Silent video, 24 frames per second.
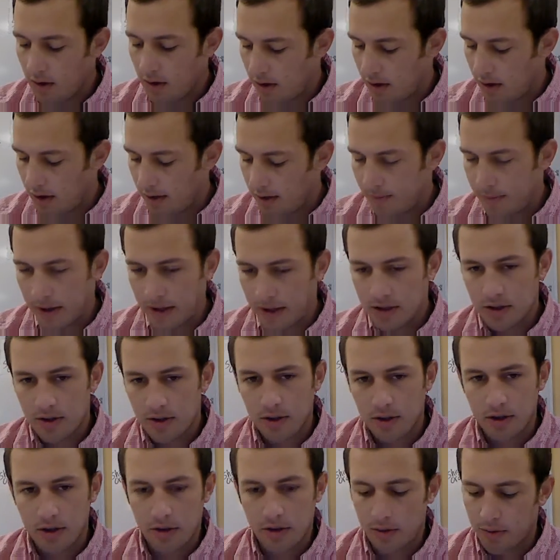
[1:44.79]
On page
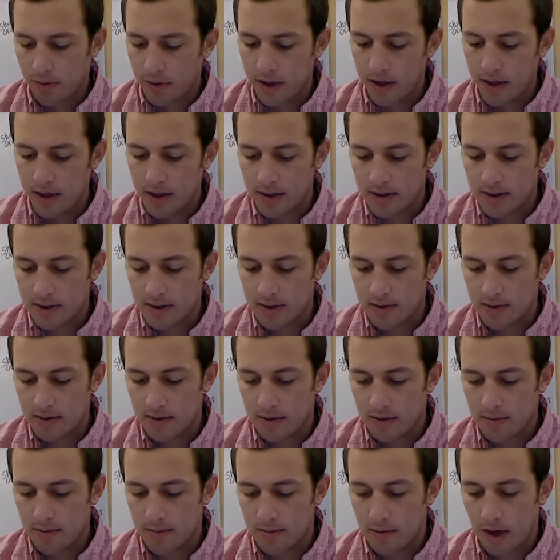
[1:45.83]
33 is
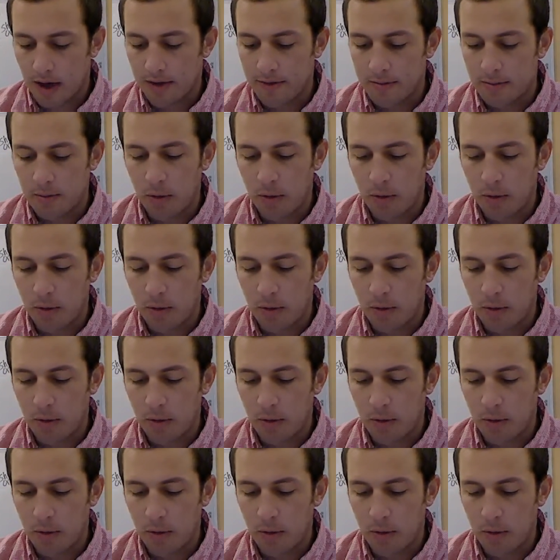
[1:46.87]
profit